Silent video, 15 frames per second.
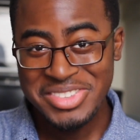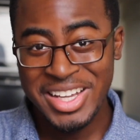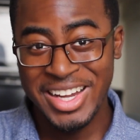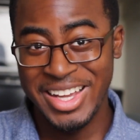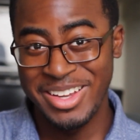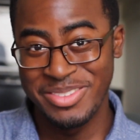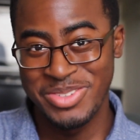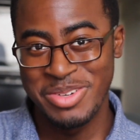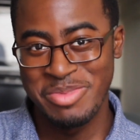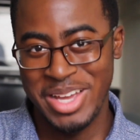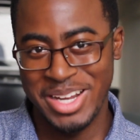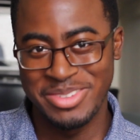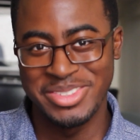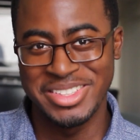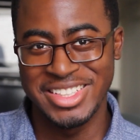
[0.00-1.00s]
I am from
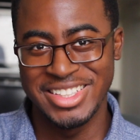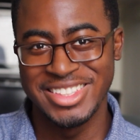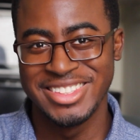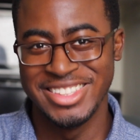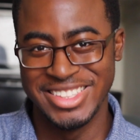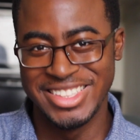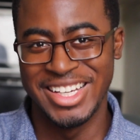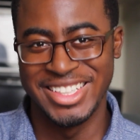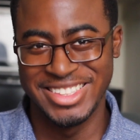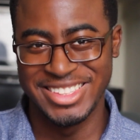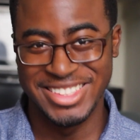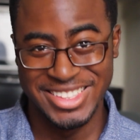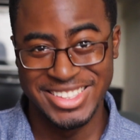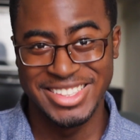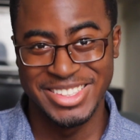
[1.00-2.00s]
Africa. The
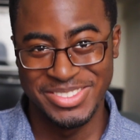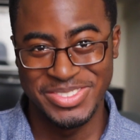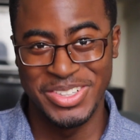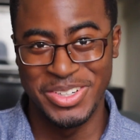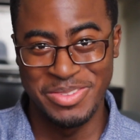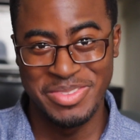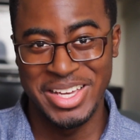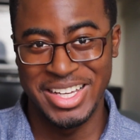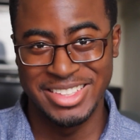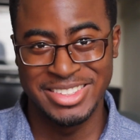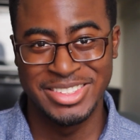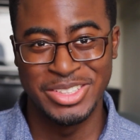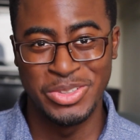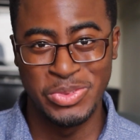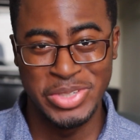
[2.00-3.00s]
test did confirm
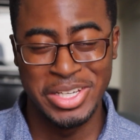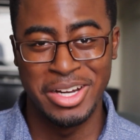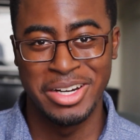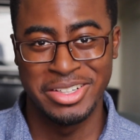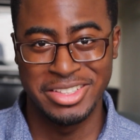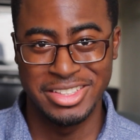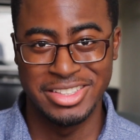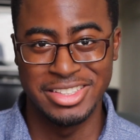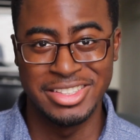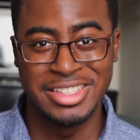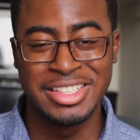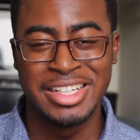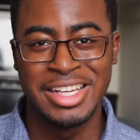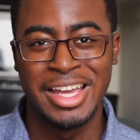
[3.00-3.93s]
that, so we are good.